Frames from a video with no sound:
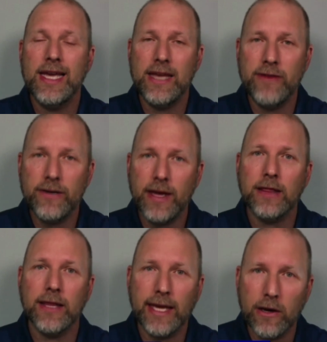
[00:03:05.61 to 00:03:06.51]
Even if they
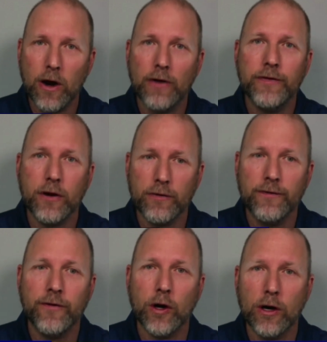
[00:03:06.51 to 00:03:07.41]
lick it off their
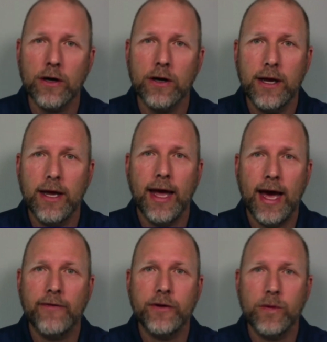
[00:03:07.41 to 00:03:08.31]
fur
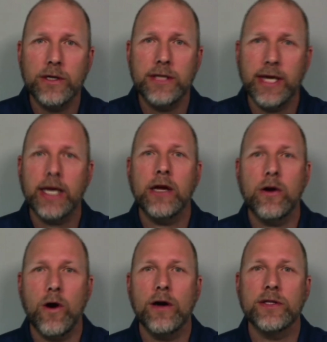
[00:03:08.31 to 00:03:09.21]
afterwards, it can
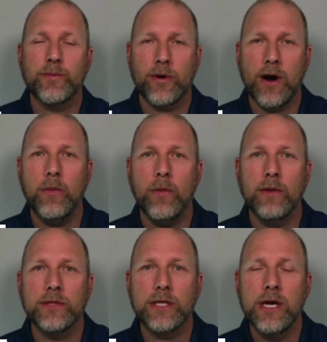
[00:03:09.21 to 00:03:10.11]
cause
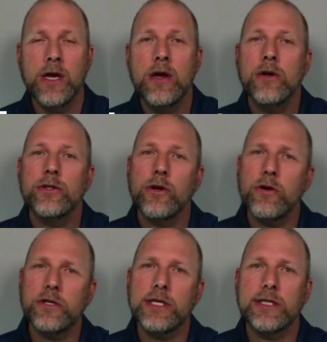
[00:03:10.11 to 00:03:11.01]
problems. So
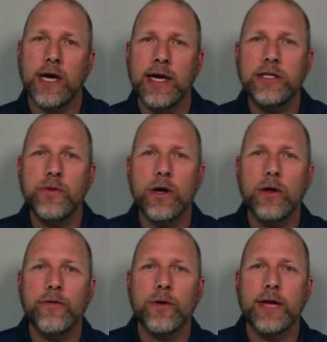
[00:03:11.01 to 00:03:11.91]
those are the signs you want to
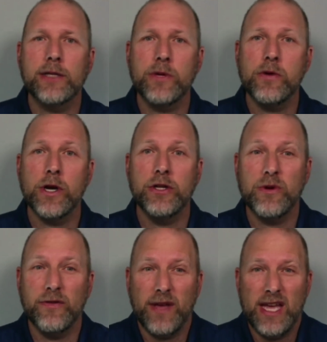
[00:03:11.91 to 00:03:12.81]
look for, and that's what you want to
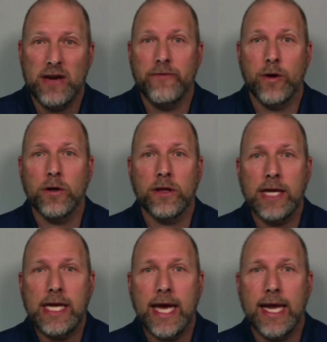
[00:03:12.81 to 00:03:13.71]
do if they
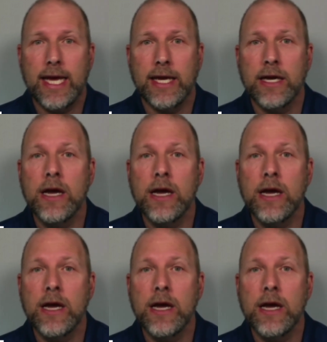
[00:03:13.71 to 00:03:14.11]
inadvertently get in.